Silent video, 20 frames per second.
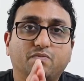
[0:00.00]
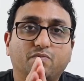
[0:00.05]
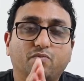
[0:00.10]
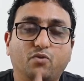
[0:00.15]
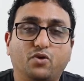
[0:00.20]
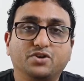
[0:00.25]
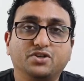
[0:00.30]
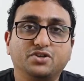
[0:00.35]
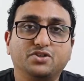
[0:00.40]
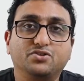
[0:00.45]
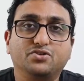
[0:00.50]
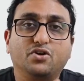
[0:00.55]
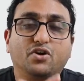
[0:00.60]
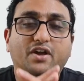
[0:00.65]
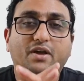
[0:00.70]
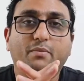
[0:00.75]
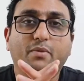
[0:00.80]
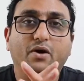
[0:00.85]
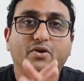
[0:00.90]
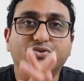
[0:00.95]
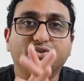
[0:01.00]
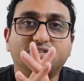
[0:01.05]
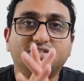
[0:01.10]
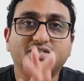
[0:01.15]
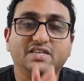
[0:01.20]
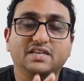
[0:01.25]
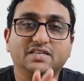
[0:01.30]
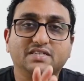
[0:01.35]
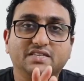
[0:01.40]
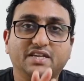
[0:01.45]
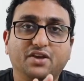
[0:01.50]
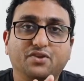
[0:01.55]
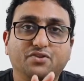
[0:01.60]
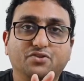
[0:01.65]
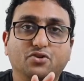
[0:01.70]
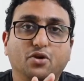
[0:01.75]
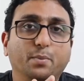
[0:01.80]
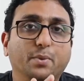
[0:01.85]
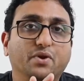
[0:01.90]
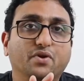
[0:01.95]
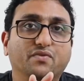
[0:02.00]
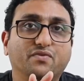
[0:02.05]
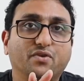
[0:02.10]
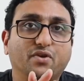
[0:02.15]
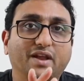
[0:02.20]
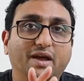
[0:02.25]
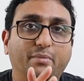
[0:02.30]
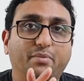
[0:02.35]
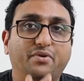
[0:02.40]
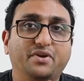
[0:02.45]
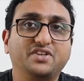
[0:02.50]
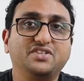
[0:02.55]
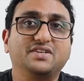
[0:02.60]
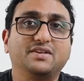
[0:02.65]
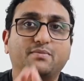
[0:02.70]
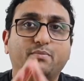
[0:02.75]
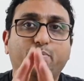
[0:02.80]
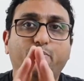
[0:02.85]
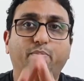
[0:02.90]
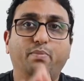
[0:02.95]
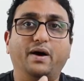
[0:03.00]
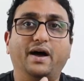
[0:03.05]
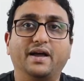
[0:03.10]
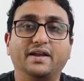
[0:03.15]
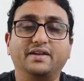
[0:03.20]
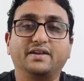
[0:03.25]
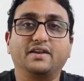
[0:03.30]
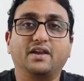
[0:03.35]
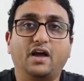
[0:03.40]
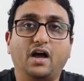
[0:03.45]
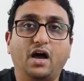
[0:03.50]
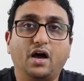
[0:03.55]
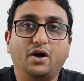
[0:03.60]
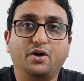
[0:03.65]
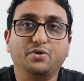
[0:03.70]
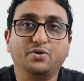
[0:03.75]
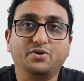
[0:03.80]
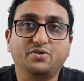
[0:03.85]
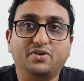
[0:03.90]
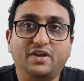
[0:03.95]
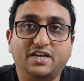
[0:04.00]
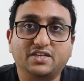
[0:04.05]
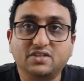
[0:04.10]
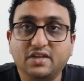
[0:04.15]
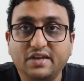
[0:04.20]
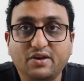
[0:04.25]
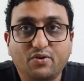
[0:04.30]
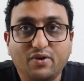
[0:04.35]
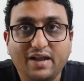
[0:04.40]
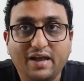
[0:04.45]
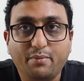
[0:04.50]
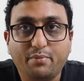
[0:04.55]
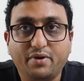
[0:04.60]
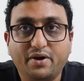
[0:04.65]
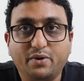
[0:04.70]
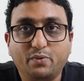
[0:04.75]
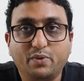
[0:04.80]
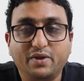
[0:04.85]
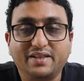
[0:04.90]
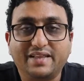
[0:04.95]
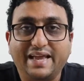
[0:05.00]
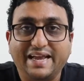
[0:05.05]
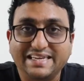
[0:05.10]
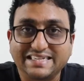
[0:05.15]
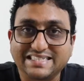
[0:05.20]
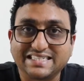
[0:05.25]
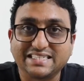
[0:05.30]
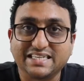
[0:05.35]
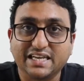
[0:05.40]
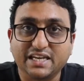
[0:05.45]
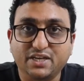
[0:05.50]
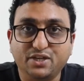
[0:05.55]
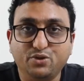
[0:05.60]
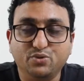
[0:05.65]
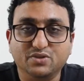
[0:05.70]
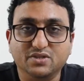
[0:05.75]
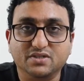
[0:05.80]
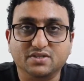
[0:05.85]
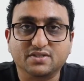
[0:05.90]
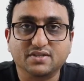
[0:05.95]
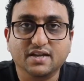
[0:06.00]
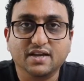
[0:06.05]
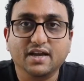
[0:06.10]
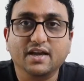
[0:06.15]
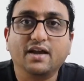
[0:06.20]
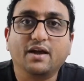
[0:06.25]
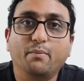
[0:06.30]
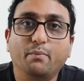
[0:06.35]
wanted to talk about, still stay on the topic of collaboration, but how you could actually collaborate with external users.